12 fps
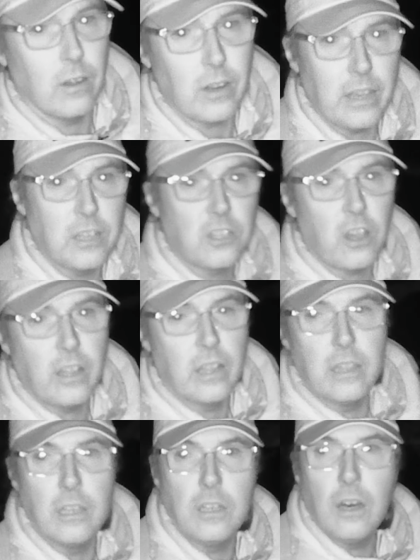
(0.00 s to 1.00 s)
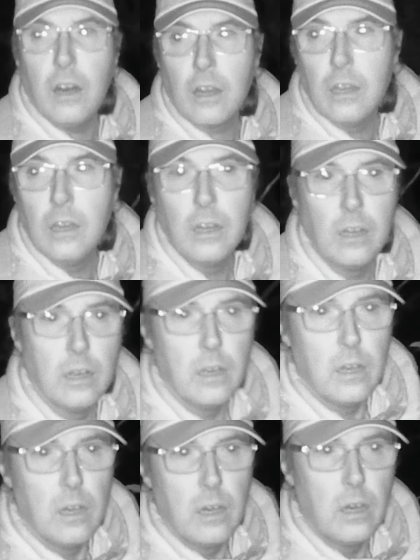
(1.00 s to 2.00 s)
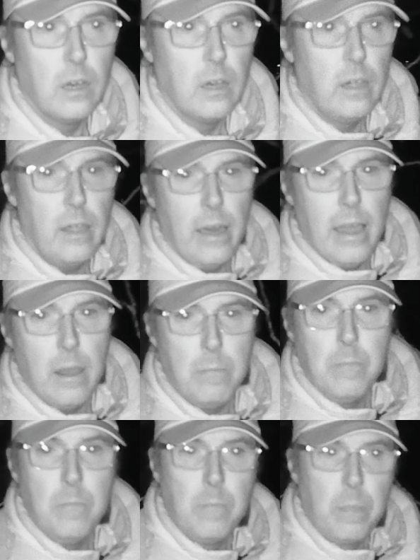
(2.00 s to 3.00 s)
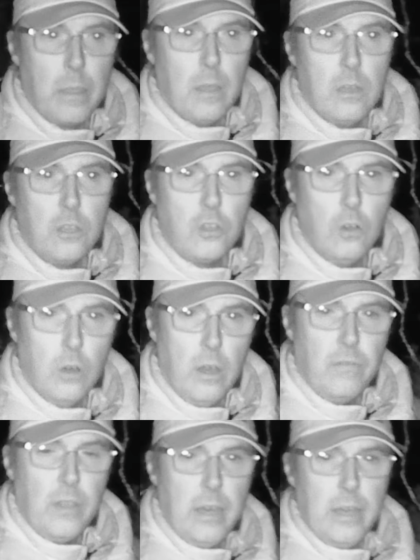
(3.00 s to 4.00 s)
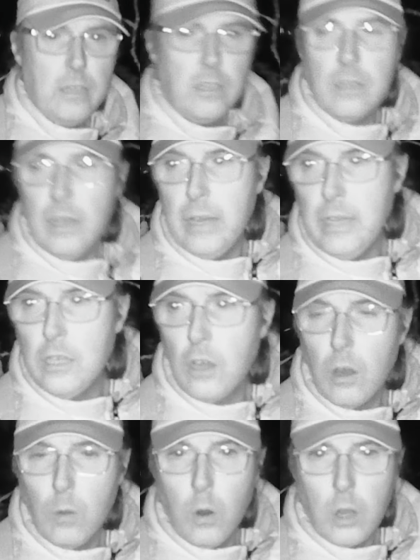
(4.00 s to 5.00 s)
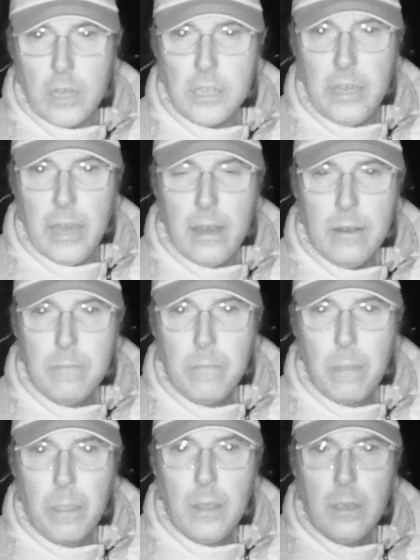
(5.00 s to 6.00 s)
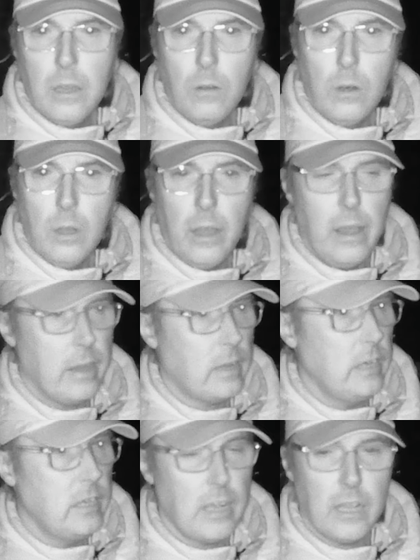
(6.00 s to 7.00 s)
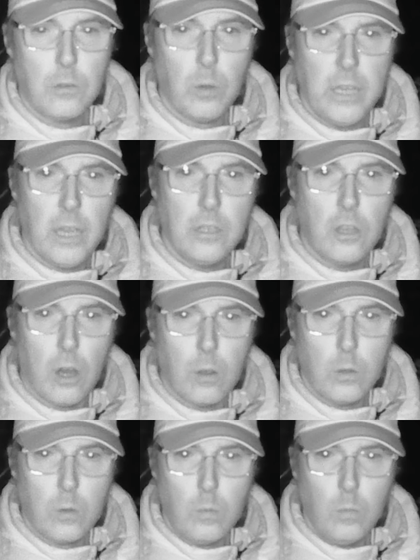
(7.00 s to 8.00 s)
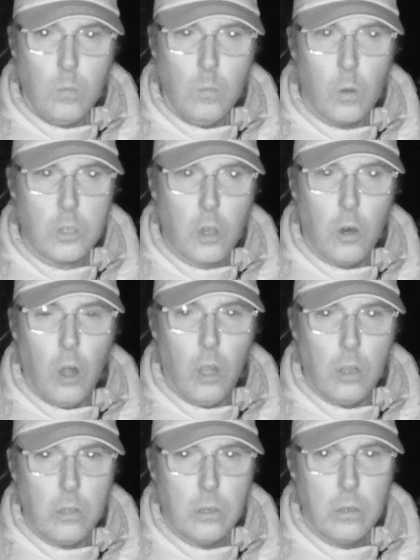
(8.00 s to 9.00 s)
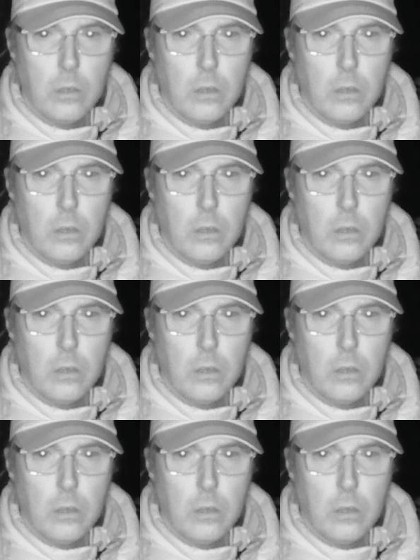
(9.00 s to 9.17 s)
it looked like soil in the dark. Um, so if there is any dog walkers here, who uh, can you tell us what your dog was called?